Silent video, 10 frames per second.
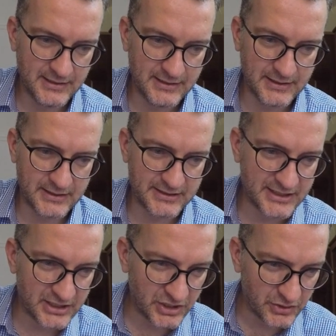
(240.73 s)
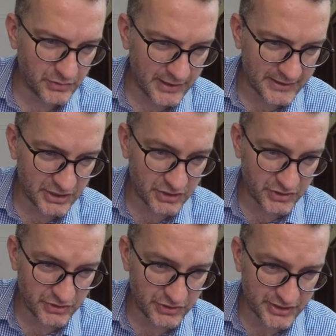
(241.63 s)
continue, and then
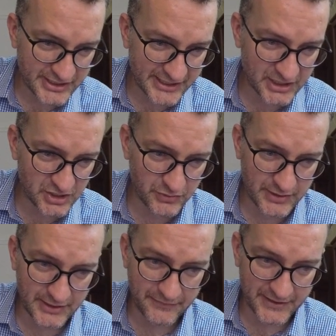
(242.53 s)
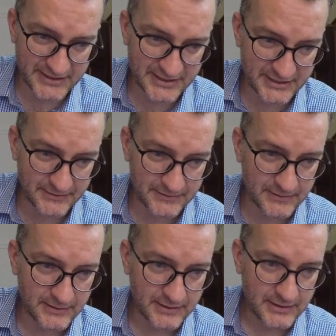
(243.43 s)
you set it to the event here,
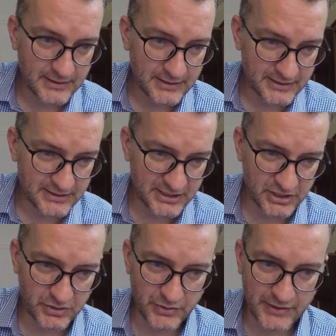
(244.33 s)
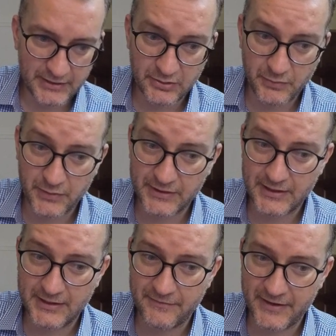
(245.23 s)
continue, and then you put
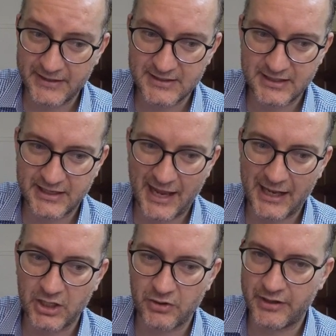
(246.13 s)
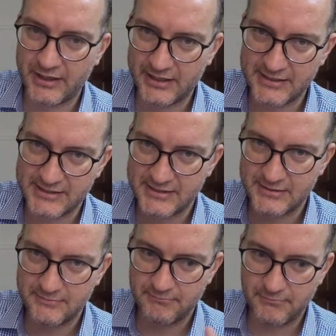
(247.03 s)
the event. The category is
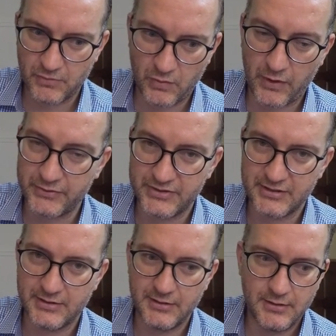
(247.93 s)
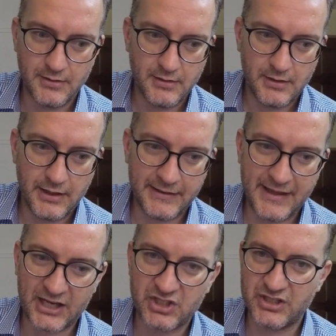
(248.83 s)
quote, and the
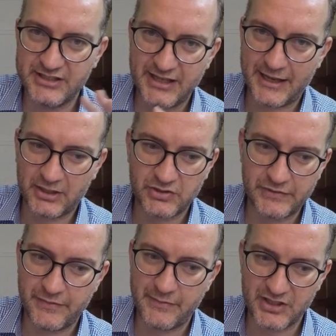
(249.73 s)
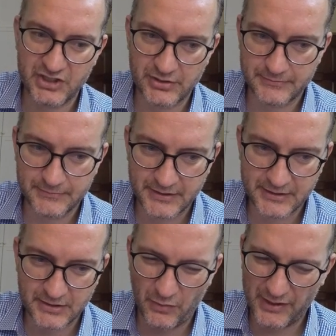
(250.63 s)
action is that extra information.
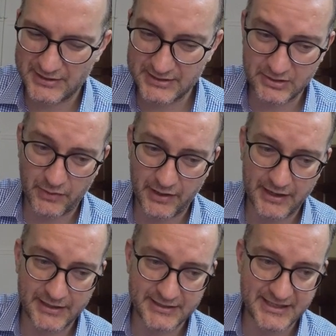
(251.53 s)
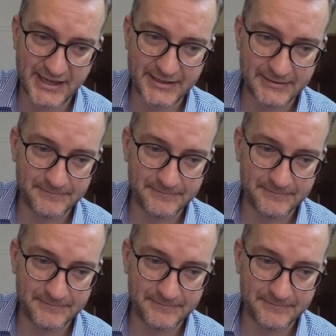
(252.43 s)
The way I understand it.